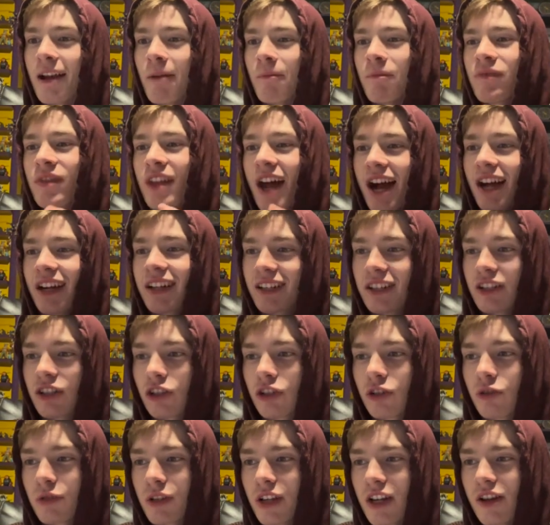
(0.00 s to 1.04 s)
I'm not going to
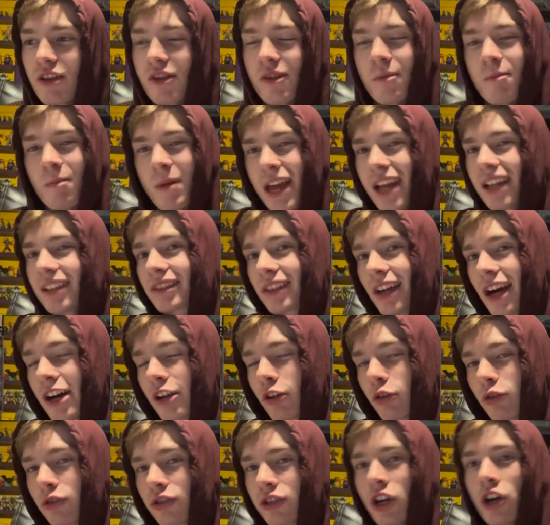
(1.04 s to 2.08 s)
include here the main
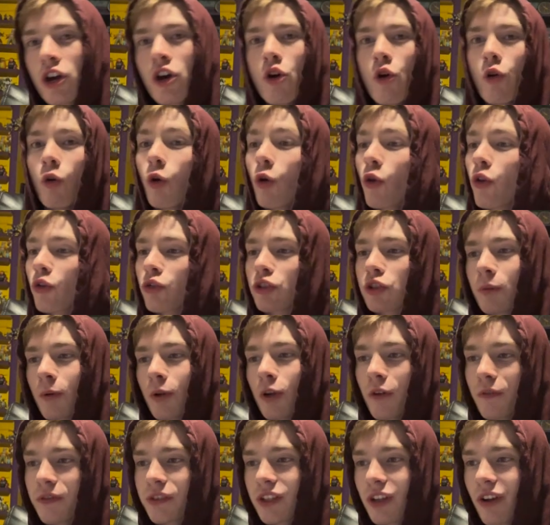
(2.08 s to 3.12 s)
titles or their
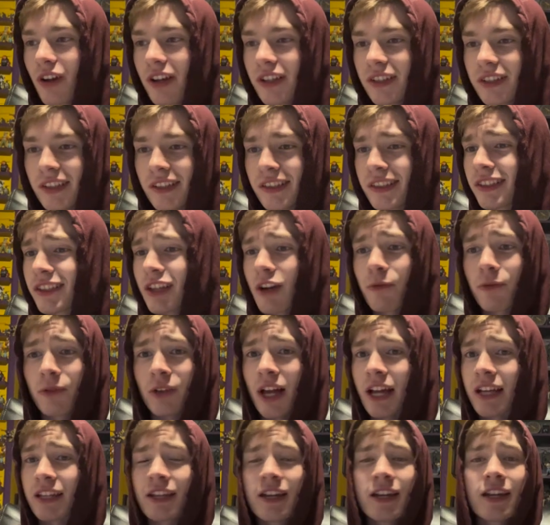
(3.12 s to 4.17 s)
spin-off series, stuff
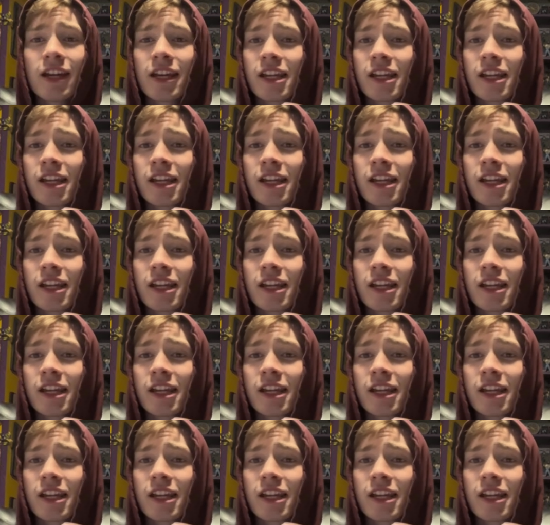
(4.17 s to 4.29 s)
like,